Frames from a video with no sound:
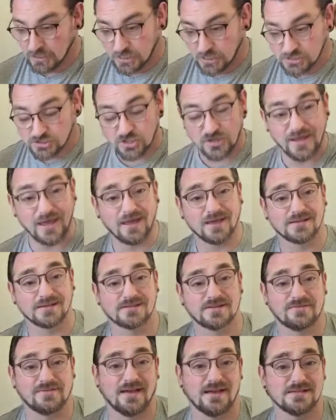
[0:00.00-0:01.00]
So yeah,
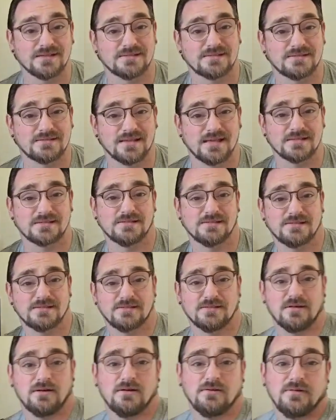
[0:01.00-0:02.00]
so that's the
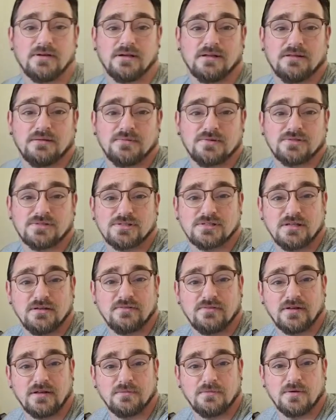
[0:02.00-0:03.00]
story. Let me just see if
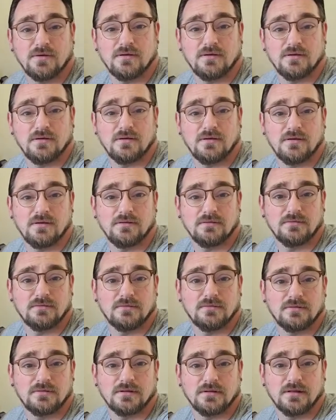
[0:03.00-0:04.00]
any more. Oh,
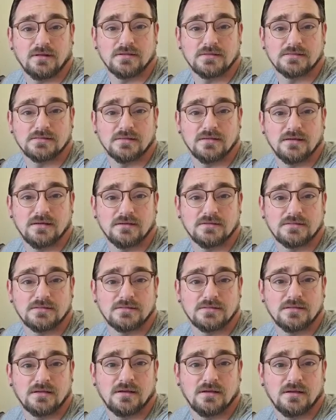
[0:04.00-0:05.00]
look at that! There's
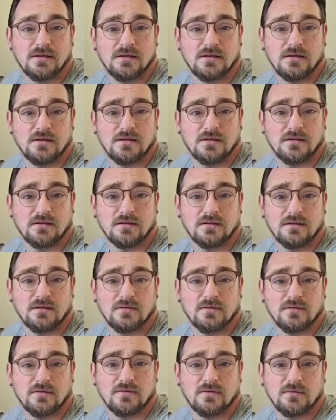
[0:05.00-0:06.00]
loads. I
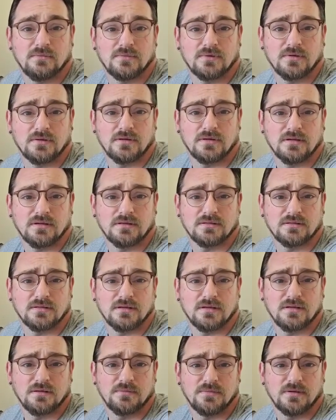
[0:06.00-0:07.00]
know what I'm doing. Nice,
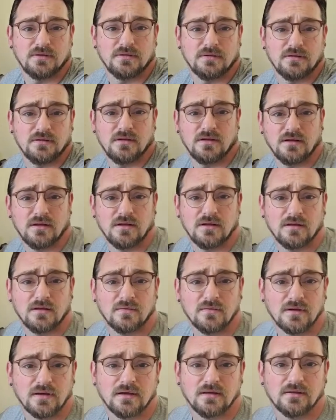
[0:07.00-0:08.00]
man.
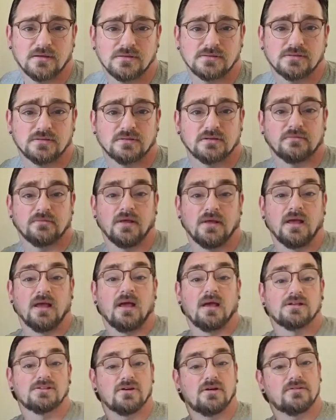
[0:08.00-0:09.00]
Wow, that's good.
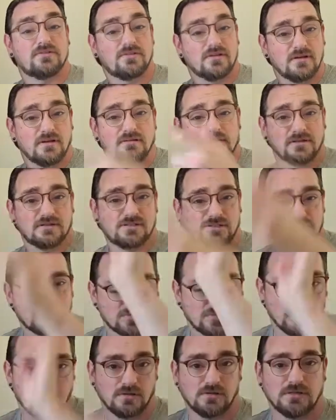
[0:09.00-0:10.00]
Sorry, the
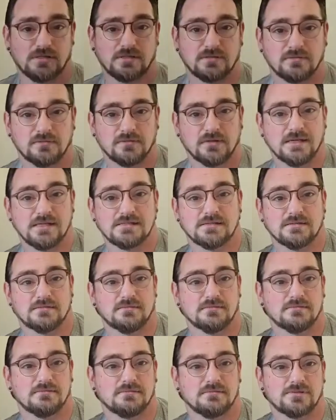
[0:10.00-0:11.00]
scrolling
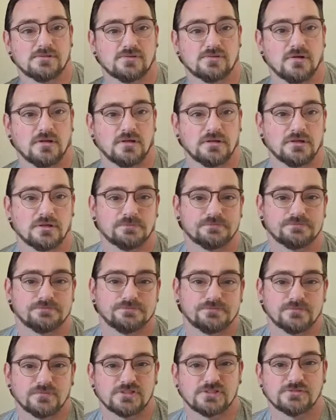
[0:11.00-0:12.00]
isn't scrolling up.
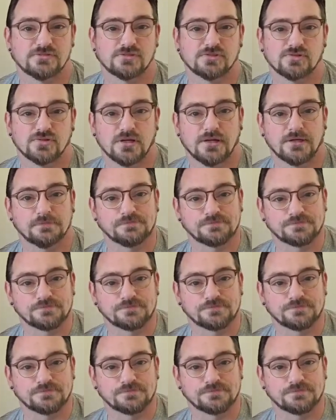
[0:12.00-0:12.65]
It's frustrating.